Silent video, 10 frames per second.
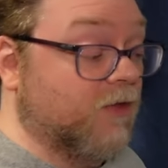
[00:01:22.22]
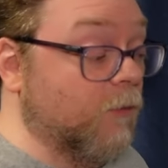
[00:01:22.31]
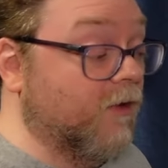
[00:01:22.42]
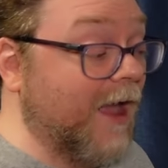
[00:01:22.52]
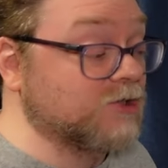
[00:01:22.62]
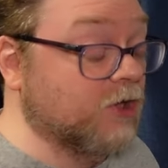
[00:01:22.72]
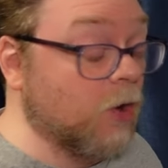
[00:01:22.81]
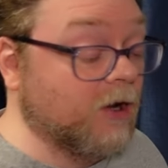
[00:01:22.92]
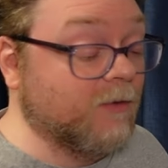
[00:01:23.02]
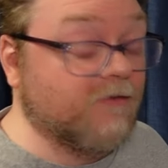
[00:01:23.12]
It was actually
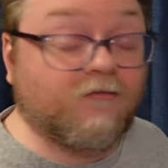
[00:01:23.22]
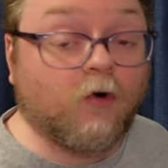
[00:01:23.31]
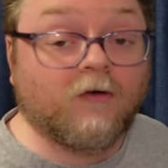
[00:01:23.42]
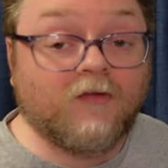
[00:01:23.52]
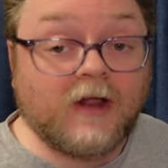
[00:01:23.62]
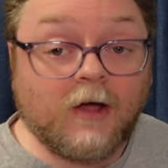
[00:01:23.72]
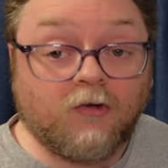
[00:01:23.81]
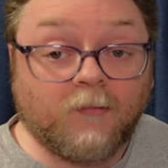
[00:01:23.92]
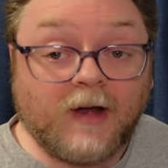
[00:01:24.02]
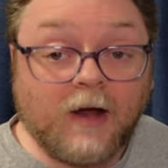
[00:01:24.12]
going to be four
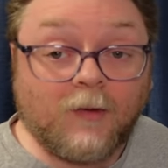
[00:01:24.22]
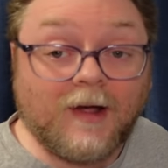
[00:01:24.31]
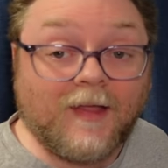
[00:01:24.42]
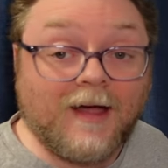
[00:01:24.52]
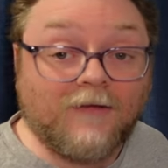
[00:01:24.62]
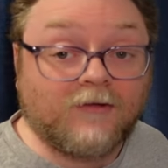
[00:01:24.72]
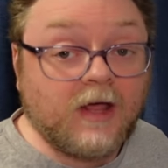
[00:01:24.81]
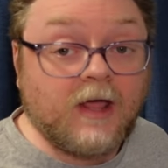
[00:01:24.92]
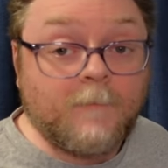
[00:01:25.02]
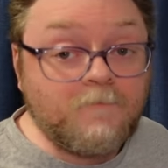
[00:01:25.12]
videos, but I realized
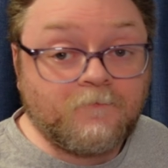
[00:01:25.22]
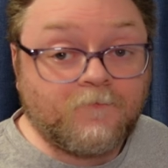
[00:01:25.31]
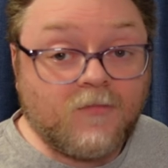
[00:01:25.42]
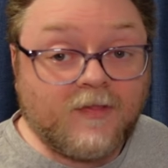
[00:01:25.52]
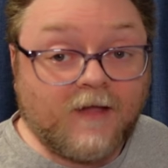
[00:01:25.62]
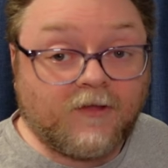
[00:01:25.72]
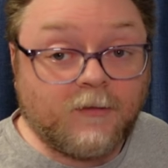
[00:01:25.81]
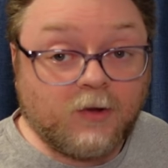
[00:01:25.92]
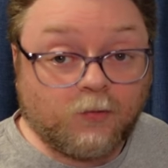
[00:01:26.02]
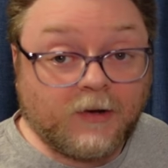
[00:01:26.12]
that's
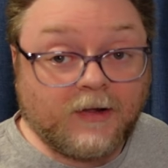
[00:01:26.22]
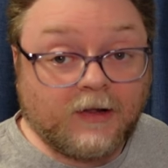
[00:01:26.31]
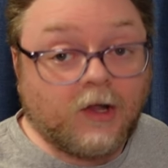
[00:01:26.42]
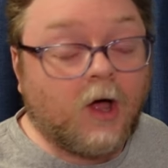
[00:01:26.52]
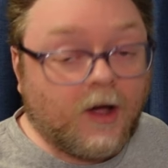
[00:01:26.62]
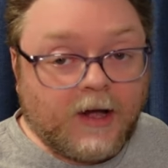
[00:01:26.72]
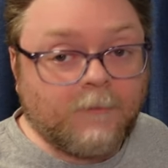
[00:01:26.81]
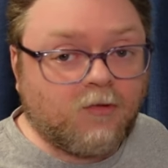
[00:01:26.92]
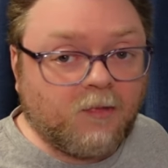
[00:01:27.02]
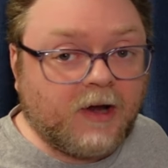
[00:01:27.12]
going to be really long, and
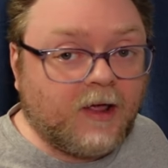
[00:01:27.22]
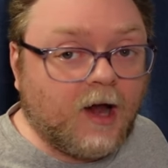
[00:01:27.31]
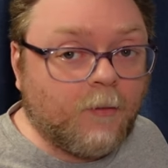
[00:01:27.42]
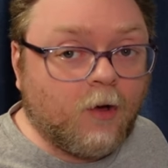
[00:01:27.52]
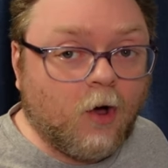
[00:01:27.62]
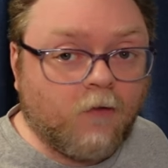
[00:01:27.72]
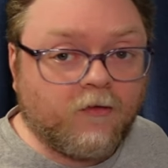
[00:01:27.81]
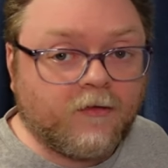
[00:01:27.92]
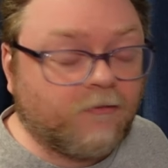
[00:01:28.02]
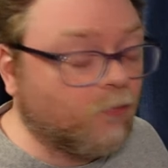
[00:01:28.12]
I'm splitting it up
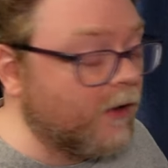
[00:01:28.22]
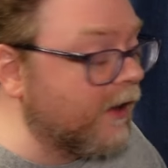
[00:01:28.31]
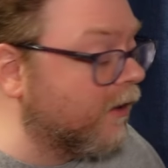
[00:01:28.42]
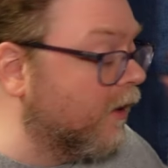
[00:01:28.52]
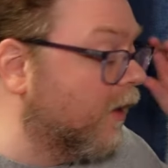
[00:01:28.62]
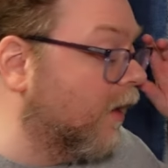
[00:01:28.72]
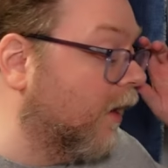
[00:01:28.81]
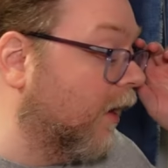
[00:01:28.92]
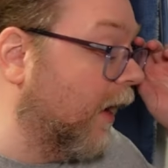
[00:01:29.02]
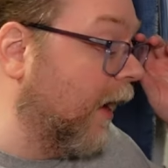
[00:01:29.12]
over this week.
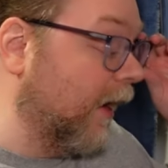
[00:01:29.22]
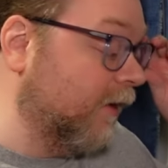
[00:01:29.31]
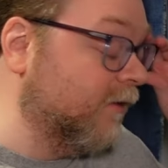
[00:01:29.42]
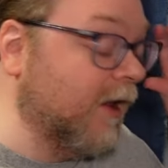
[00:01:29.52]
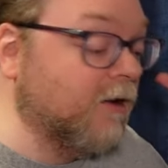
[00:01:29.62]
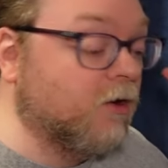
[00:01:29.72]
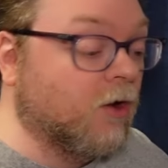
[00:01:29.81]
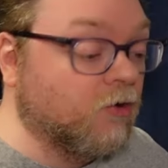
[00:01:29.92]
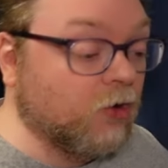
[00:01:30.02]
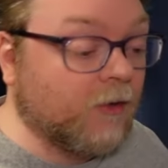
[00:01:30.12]
I had intended
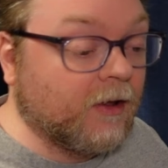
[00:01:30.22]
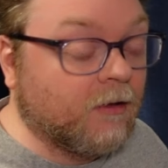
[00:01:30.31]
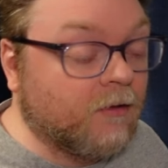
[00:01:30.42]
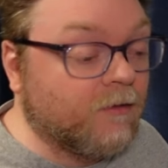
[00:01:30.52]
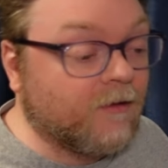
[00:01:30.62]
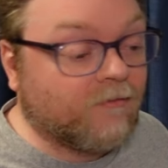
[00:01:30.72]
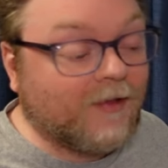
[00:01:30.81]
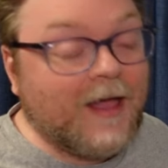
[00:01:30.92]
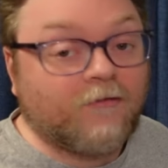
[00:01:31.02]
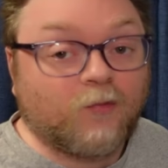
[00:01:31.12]
on doing this
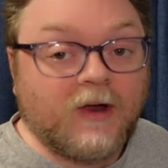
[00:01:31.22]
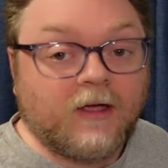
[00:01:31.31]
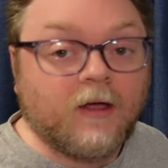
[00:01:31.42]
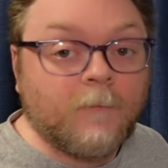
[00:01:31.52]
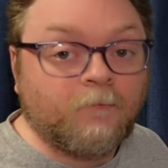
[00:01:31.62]
last week,